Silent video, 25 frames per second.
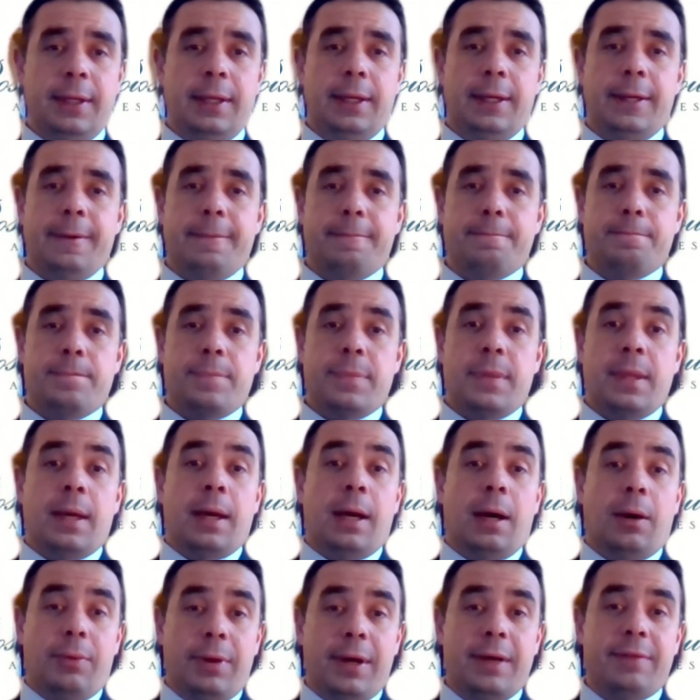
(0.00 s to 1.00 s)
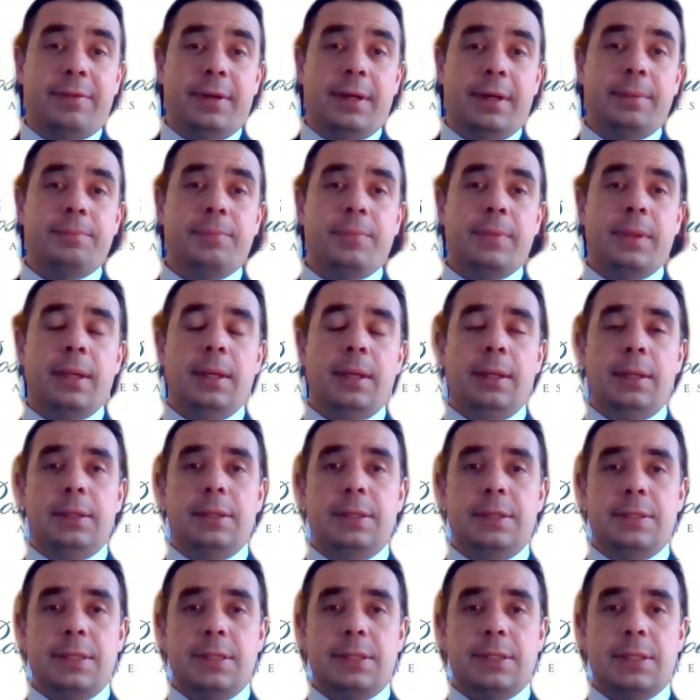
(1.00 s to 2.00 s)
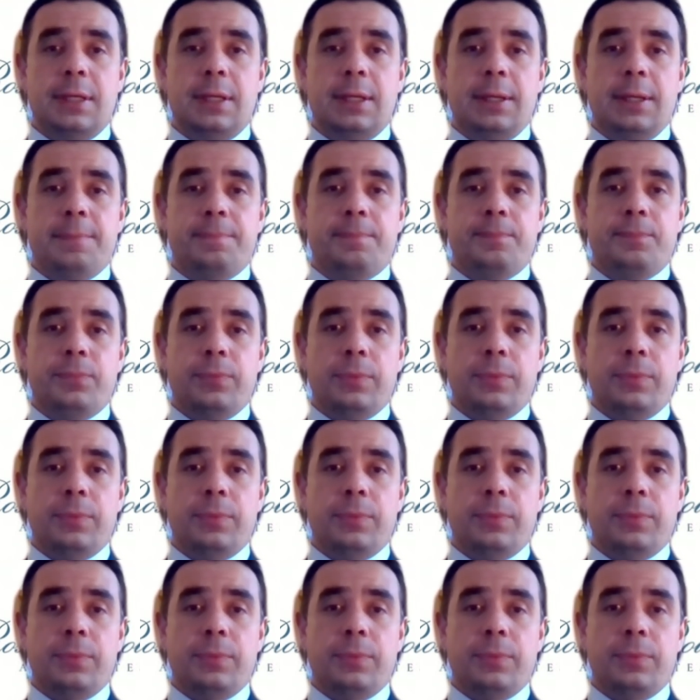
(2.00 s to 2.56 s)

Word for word: Um, however, this is a,